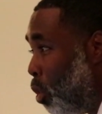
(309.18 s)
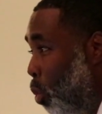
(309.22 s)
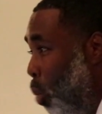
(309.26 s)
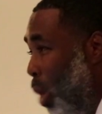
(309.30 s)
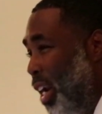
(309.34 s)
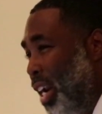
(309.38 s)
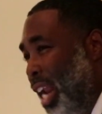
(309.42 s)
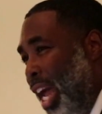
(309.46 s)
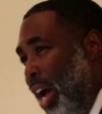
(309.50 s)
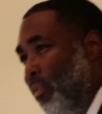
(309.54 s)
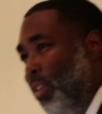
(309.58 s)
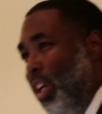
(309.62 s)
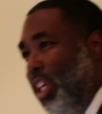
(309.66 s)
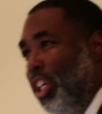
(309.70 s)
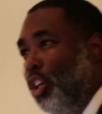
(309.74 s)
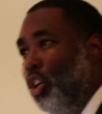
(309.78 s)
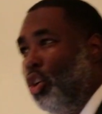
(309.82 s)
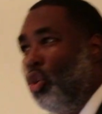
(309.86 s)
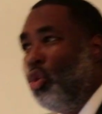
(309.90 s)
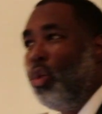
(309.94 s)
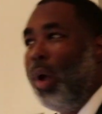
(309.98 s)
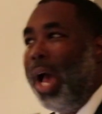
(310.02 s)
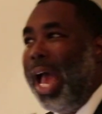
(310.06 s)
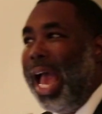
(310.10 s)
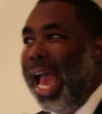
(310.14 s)
Whenever
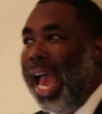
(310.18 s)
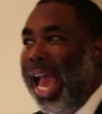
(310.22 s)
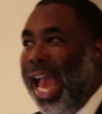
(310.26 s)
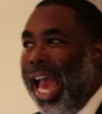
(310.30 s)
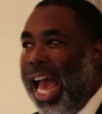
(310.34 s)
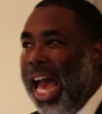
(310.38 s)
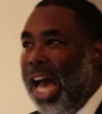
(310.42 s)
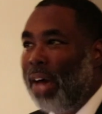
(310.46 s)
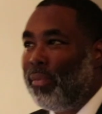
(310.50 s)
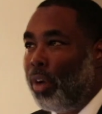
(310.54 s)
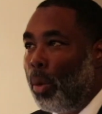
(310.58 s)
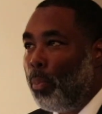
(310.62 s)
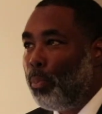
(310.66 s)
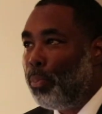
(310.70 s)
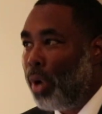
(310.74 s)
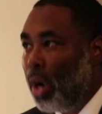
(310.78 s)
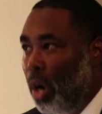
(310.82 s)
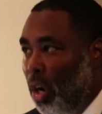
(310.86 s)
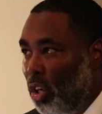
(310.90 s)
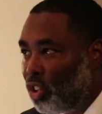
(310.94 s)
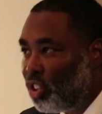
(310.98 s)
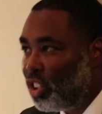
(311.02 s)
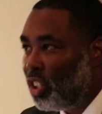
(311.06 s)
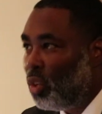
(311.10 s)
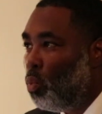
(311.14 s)
you have a
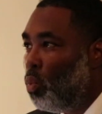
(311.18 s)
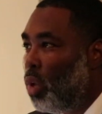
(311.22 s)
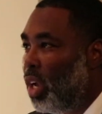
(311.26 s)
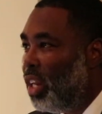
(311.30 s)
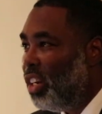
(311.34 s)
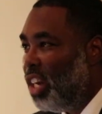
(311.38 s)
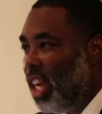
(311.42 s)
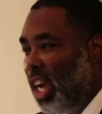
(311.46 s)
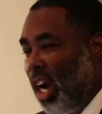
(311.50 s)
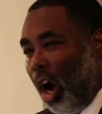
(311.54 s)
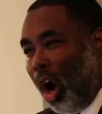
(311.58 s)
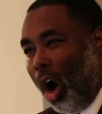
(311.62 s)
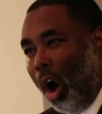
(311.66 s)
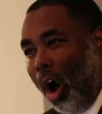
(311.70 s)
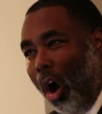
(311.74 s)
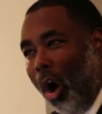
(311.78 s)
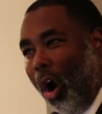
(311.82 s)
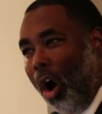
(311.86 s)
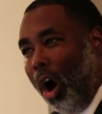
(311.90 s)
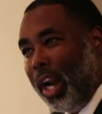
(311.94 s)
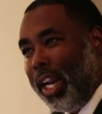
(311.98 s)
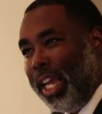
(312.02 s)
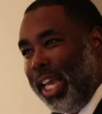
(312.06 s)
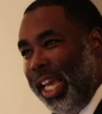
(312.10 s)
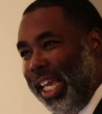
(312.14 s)
person when their
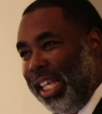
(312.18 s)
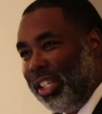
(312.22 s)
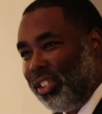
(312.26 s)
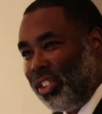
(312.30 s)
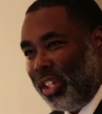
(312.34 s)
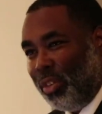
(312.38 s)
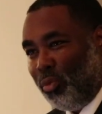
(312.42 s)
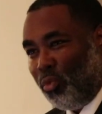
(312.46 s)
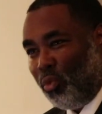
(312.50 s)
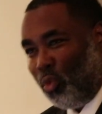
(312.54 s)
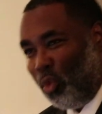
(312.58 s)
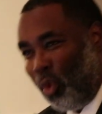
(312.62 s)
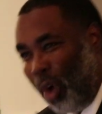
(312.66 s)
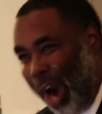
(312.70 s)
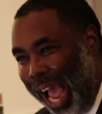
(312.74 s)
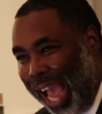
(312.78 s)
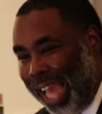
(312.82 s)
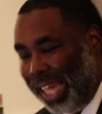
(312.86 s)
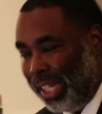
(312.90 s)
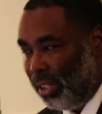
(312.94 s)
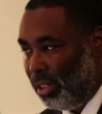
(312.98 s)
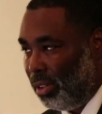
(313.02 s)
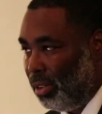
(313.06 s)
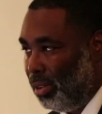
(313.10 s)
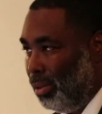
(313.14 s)
heart isn't
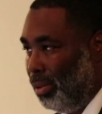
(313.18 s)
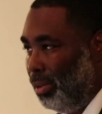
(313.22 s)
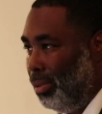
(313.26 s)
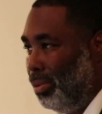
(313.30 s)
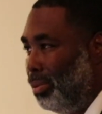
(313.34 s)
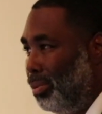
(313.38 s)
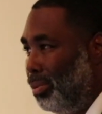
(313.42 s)
right,